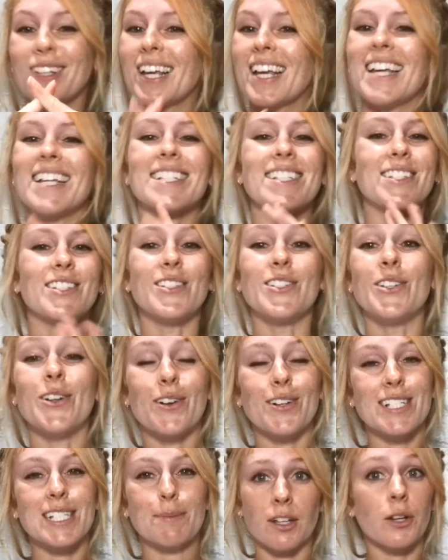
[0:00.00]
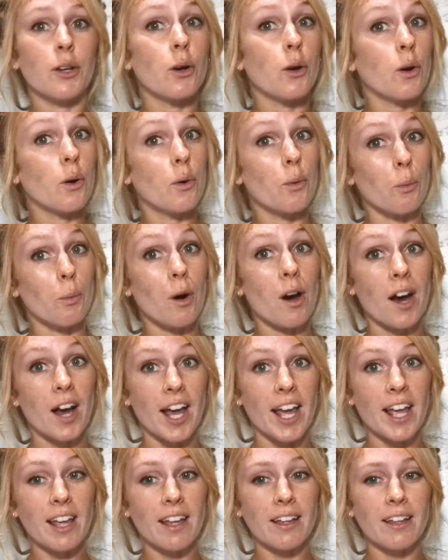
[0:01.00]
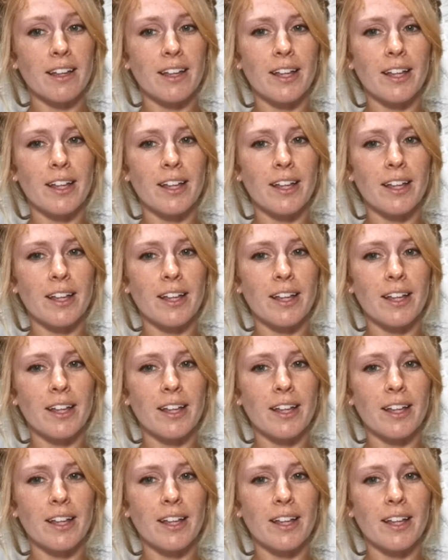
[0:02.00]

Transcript: It's not. Why?